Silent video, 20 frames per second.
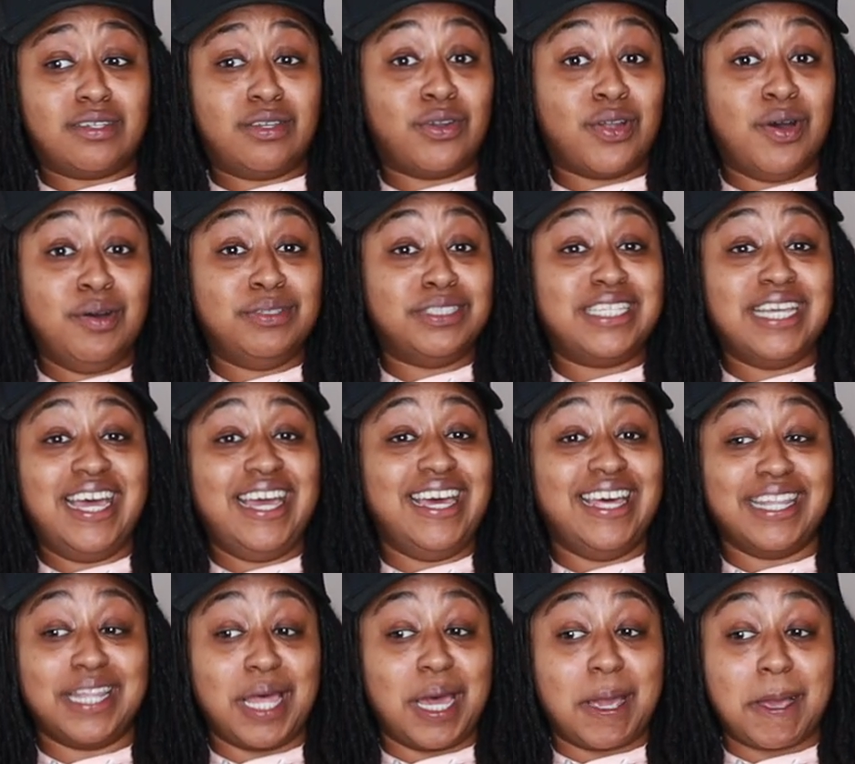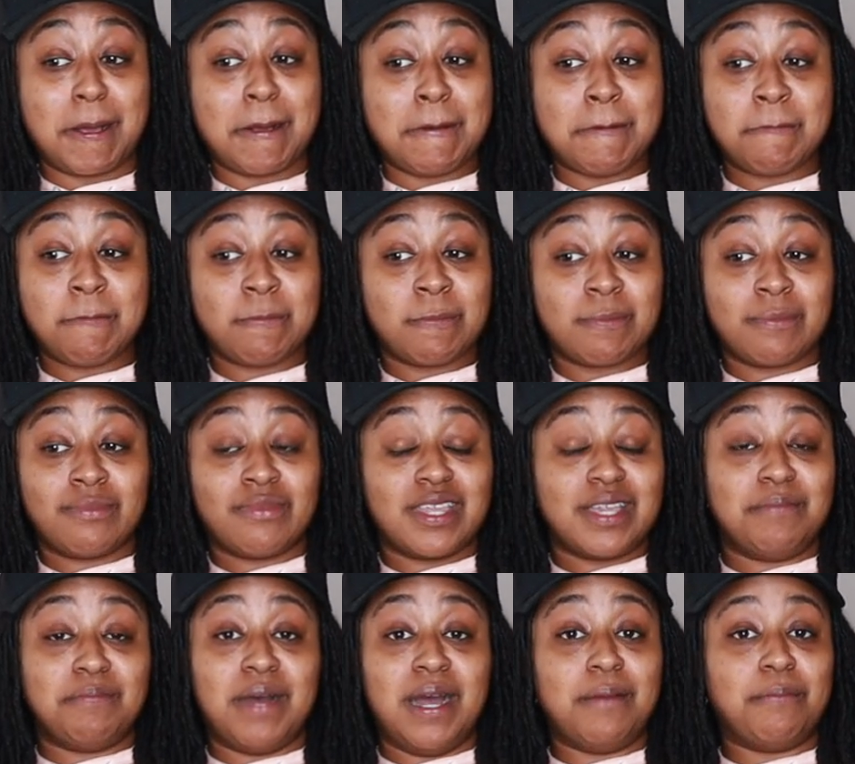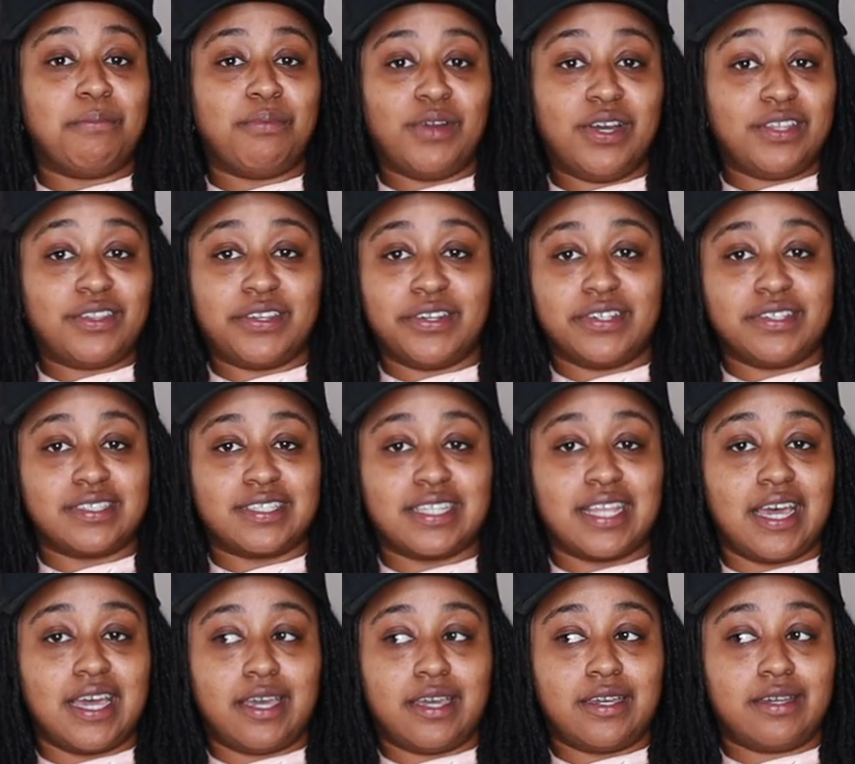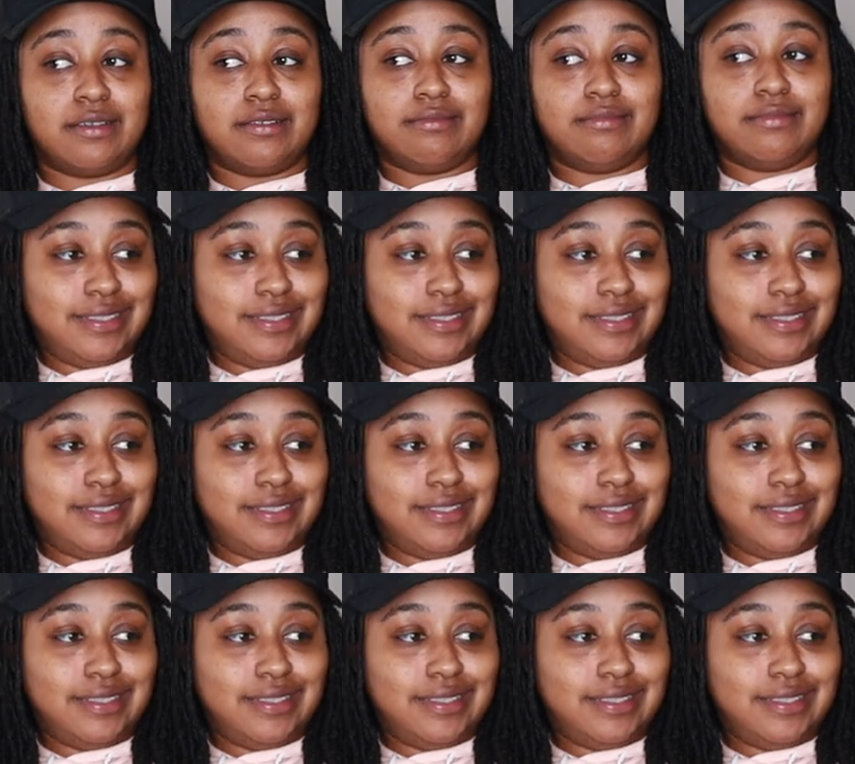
you know what I'm saying? Like, my brothers, like,